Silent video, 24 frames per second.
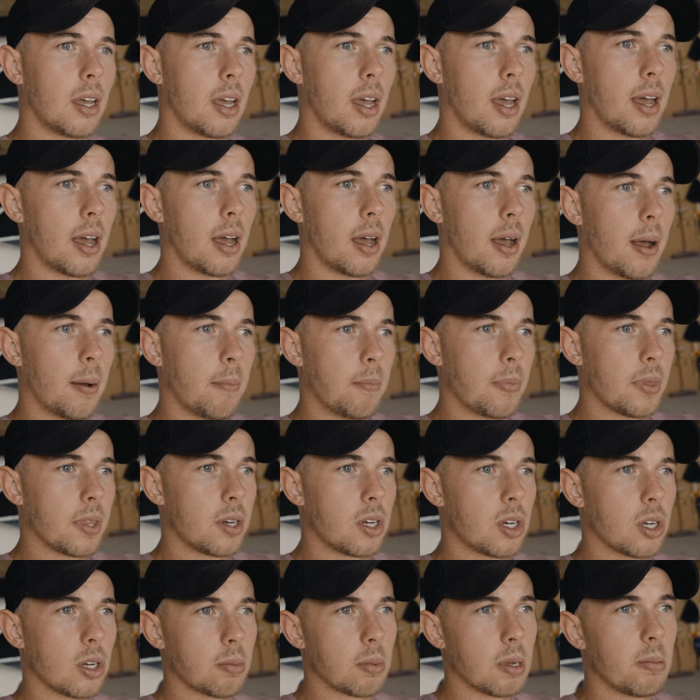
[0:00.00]
It
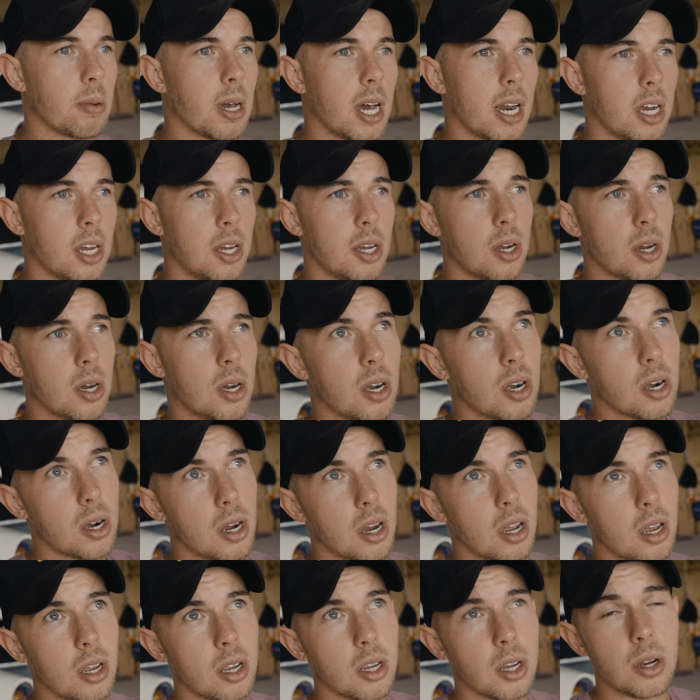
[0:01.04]
took me about a year
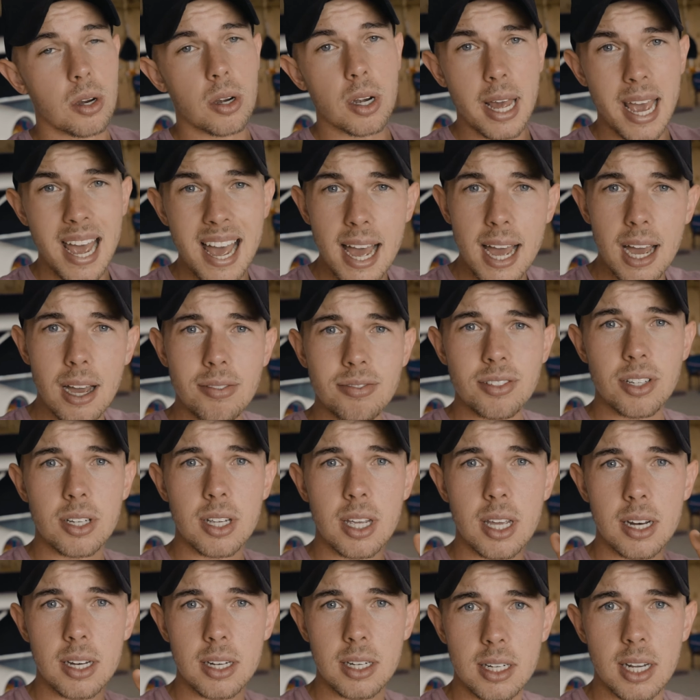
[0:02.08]
and a half to
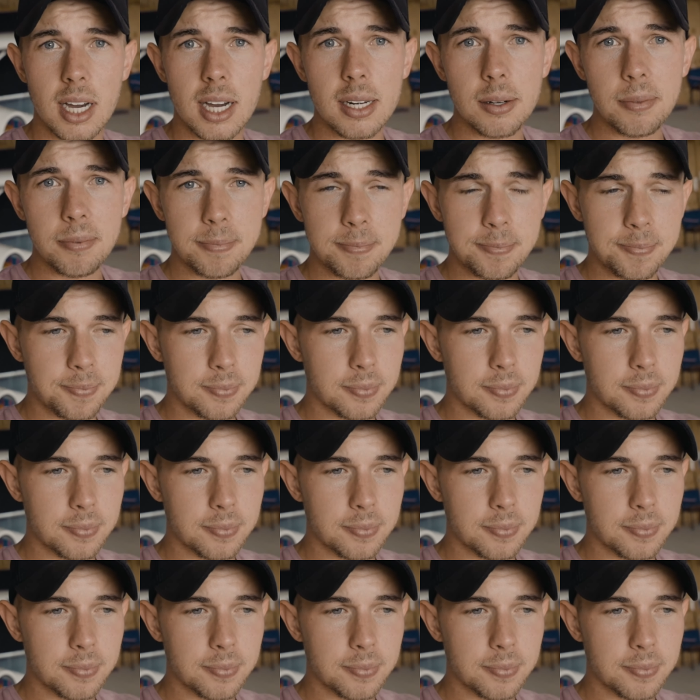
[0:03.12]
get it done,